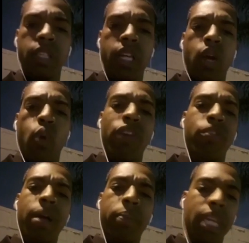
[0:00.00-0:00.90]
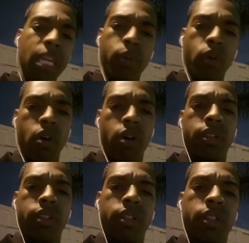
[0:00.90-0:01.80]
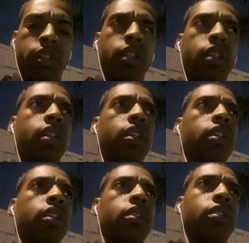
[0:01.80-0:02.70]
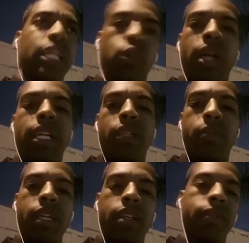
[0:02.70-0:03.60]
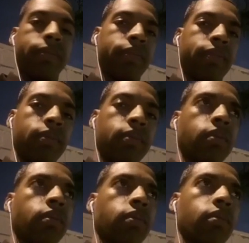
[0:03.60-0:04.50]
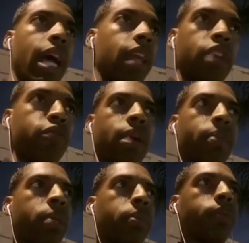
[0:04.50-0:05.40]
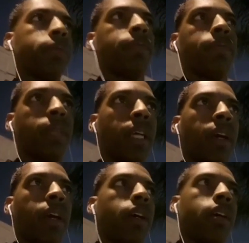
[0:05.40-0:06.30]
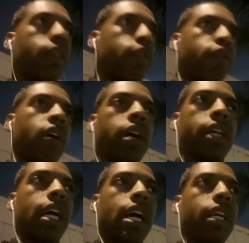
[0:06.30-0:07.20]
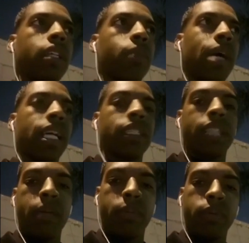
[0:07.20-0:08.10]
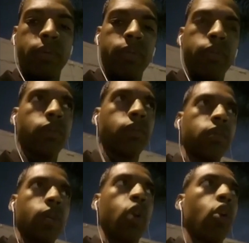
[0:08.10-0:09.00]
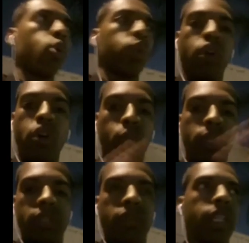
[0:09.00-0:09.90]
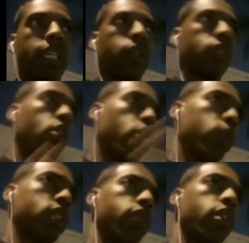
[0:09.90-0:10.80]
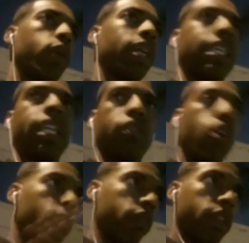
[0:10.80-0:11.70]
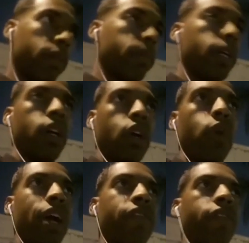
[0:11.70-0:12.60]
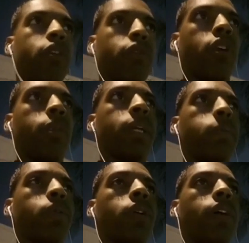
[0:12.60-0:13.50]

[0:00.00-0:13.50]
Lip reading: Wherever my people are, that's where I need to be. I love my people. Farrakhan is my example, along with all the rest of our leaders, all the rest of our greats. I love all of them who have fought for our people.